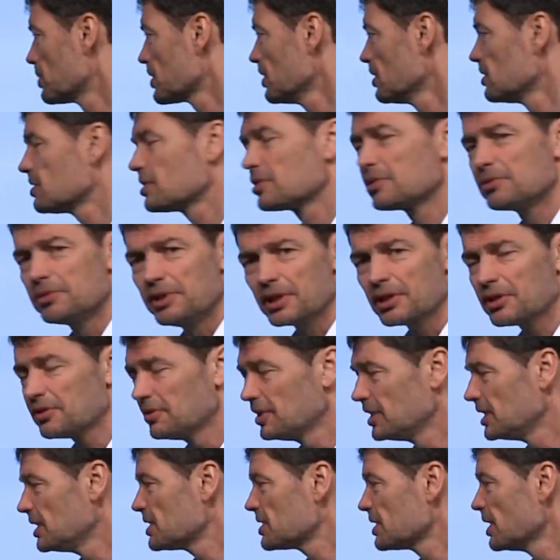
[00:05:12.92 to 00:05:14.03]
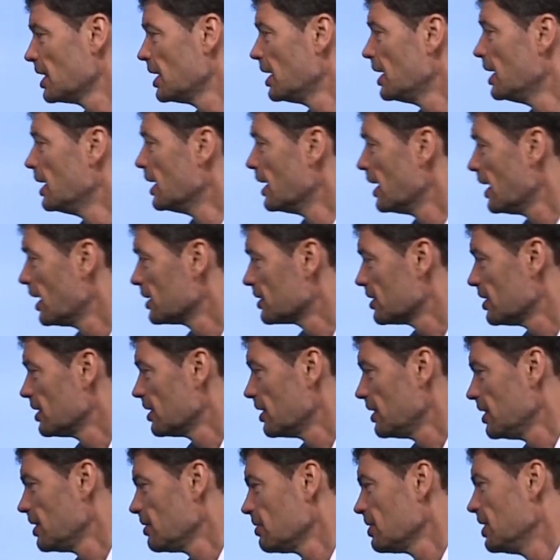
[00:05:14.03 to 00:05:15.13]
begins to increase, and
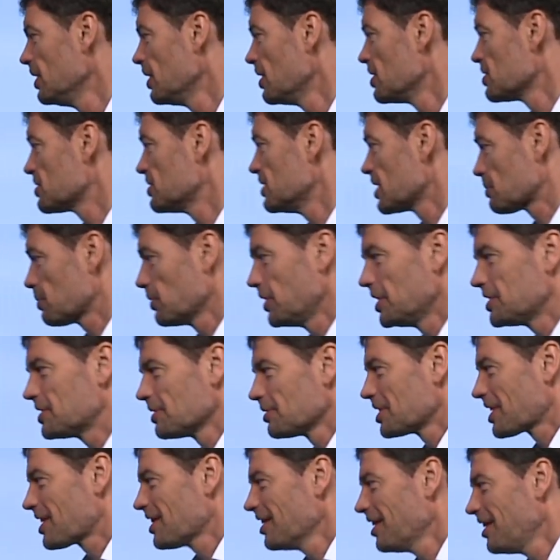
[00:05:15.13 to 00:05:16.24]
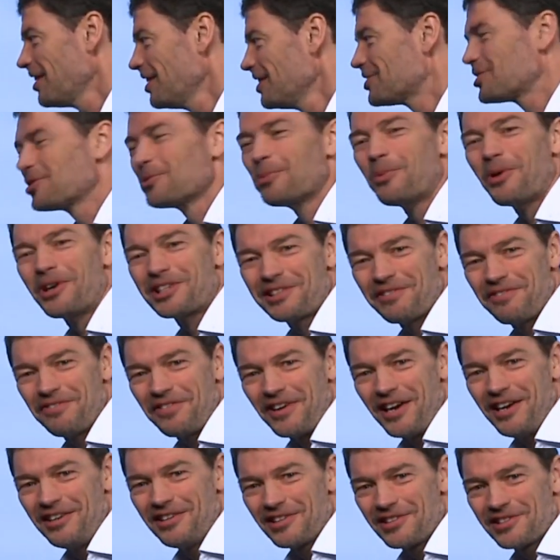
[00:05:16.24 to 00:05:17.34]
here is the exponential decline towards the
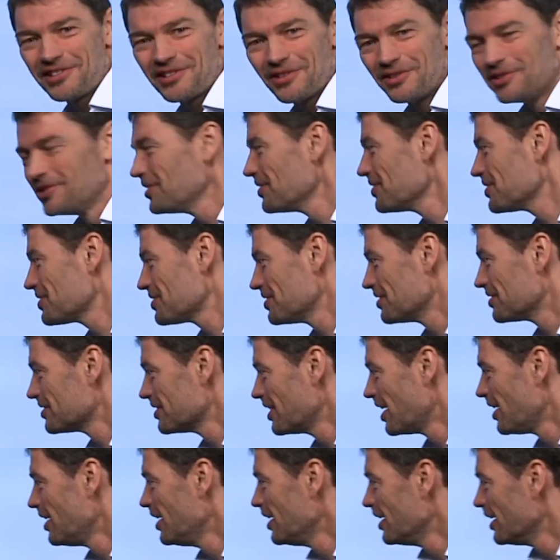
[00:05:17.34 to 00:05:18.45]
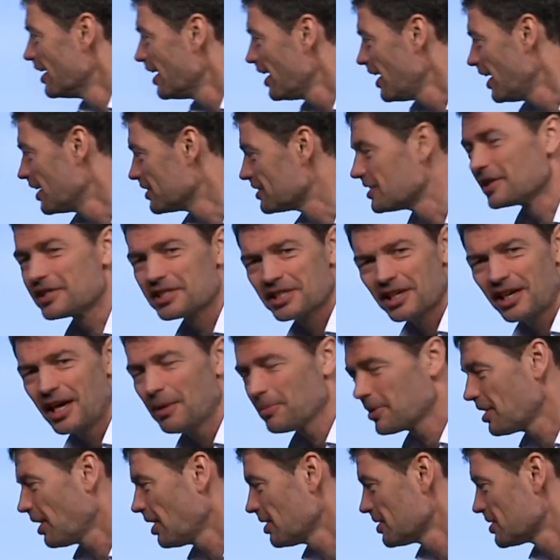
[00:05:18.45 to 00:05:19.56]
final solution. And the
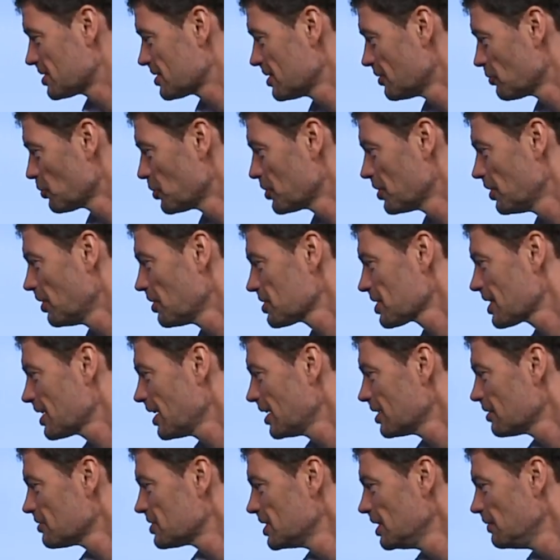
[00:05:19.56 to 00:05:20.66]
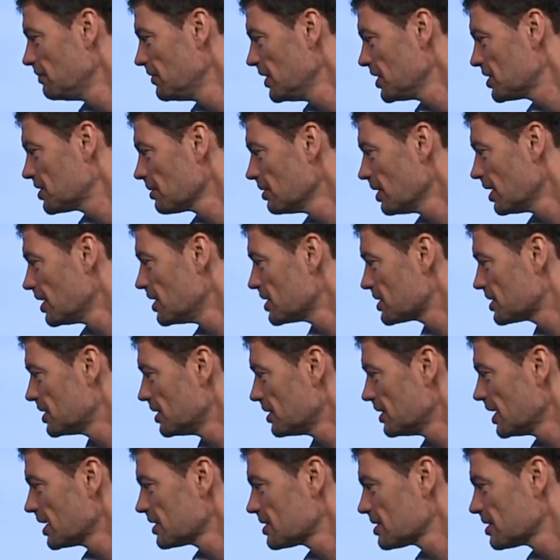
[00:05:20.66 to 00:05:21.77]
time constant, we can also kind of see visualized
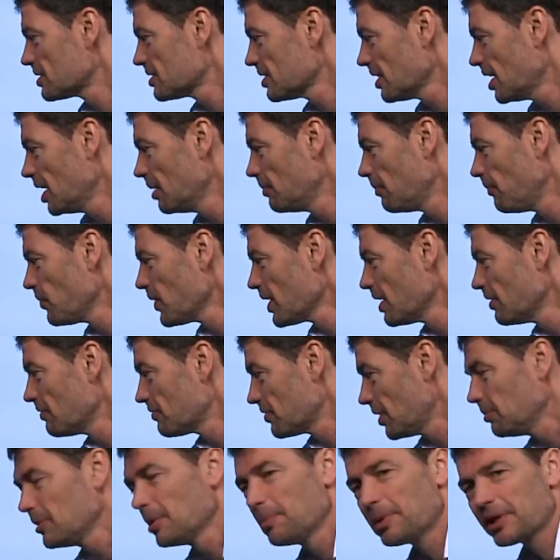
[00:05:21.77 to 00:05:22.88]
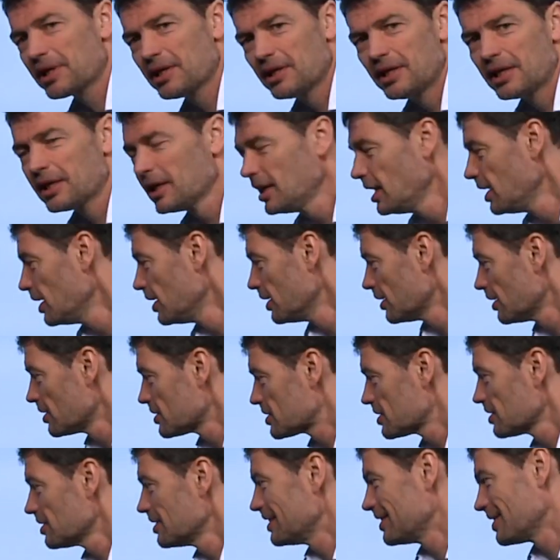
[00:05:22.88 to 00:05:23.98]
here. That's the time from the beginning
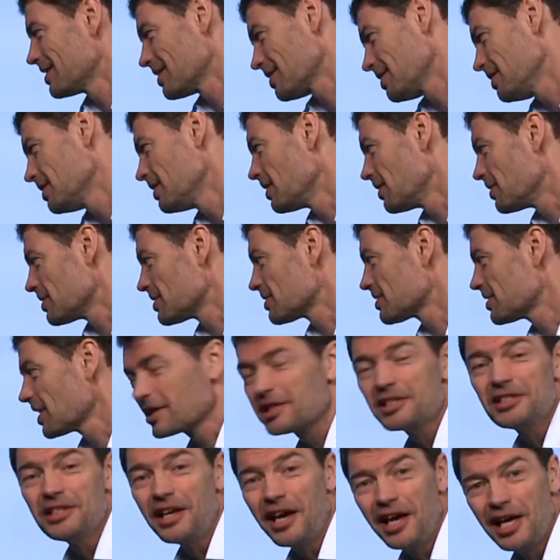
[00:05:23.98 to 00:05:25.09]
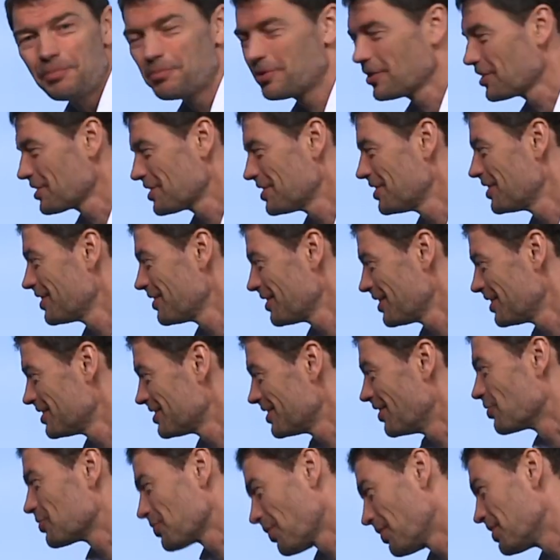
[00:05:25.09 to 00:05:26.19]
until
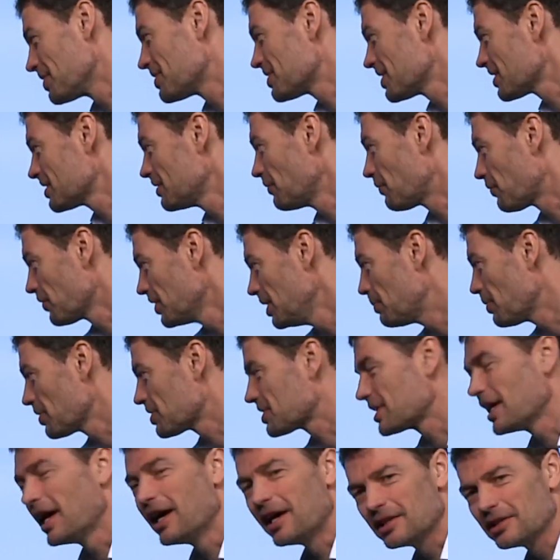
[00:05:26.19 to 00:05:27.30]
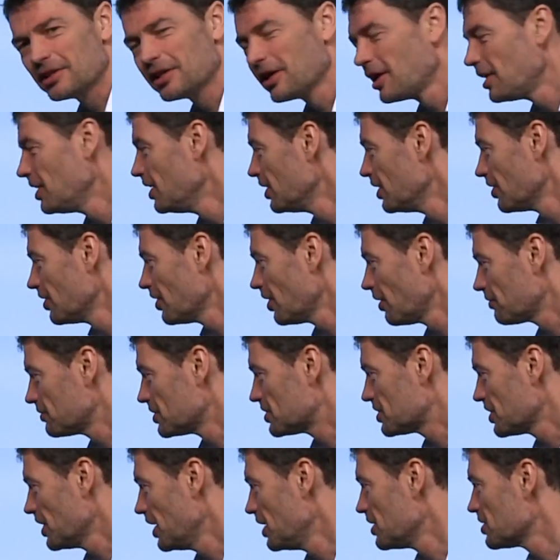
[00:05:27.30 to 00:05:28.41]
63% of the
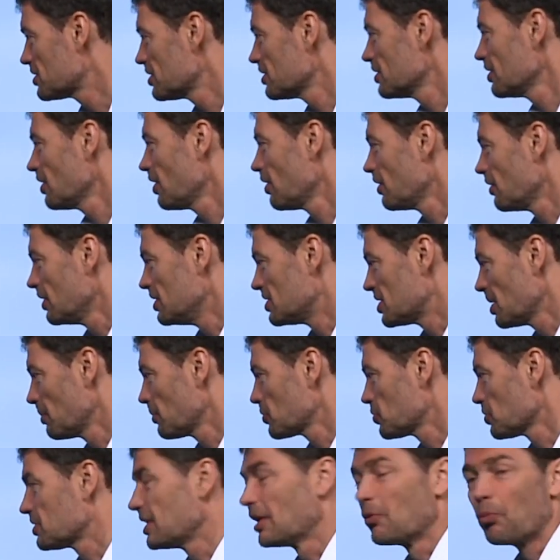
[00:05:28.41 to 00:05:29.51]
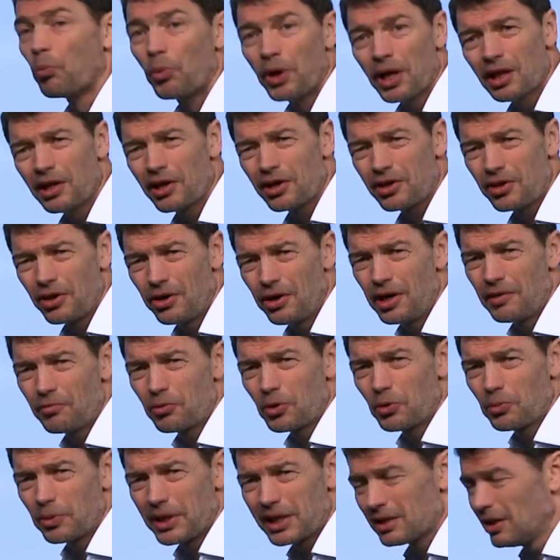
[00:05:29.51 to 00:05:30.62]
change in temperatures that will occur if
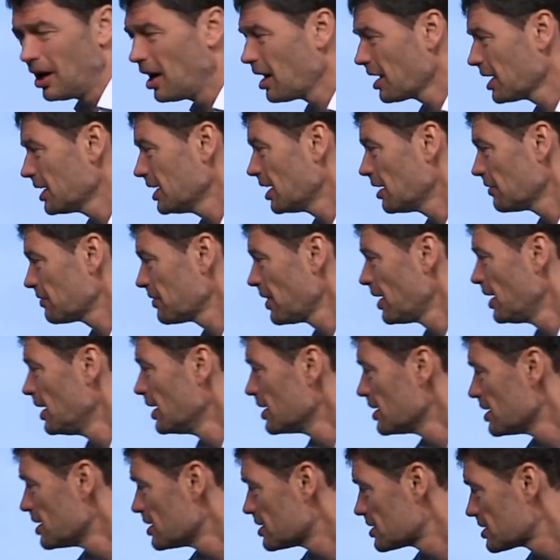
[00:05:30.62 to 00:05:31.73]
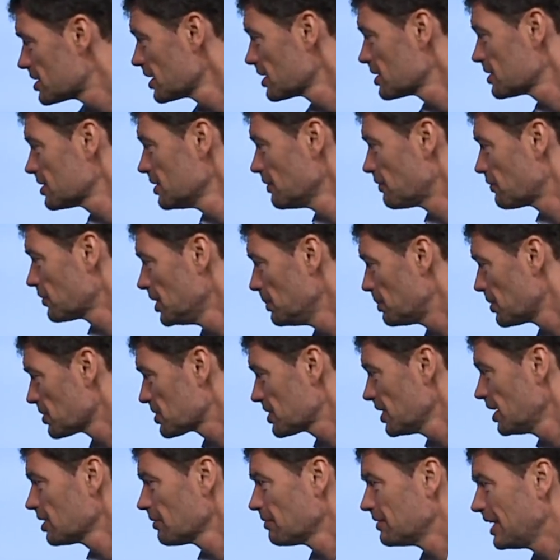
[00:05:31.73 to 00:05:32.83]
we wait long enough.
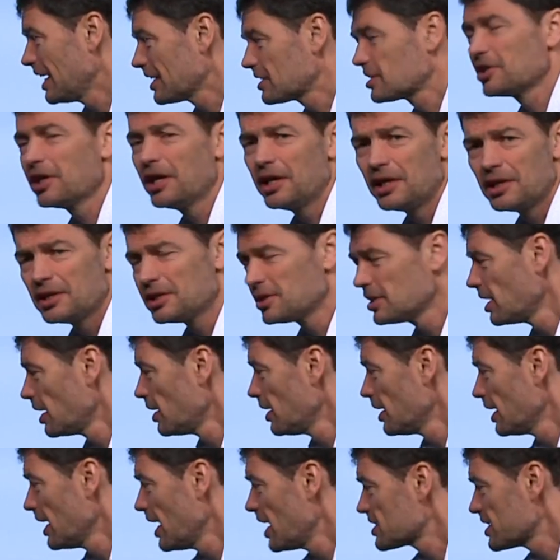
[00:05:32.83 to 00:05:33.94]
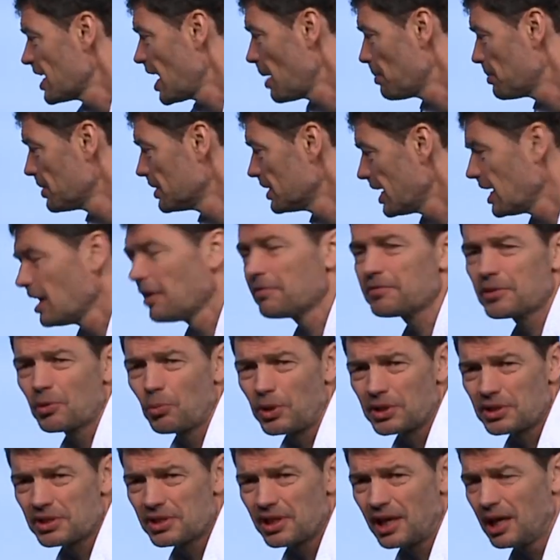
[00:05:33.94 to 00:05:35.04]
63% of that change has happened after
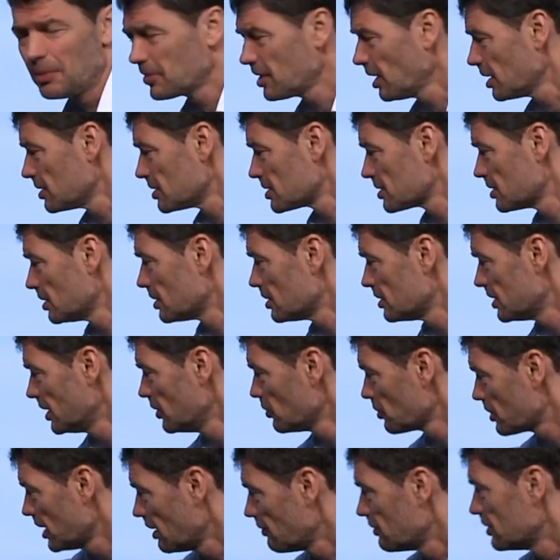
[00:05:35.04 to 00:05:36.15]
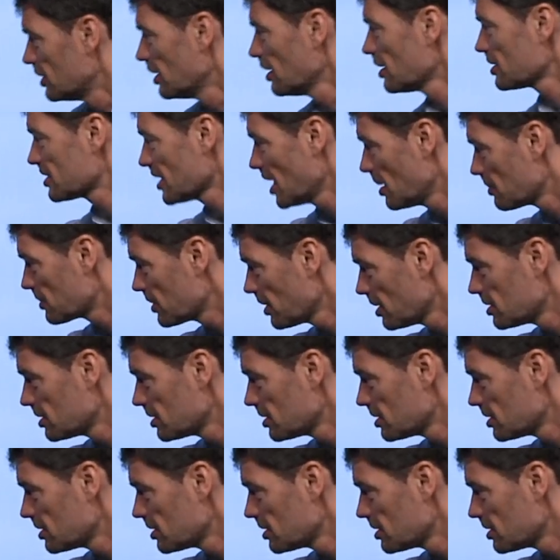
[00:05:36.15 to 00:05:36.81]
one time constant. Then you can have another time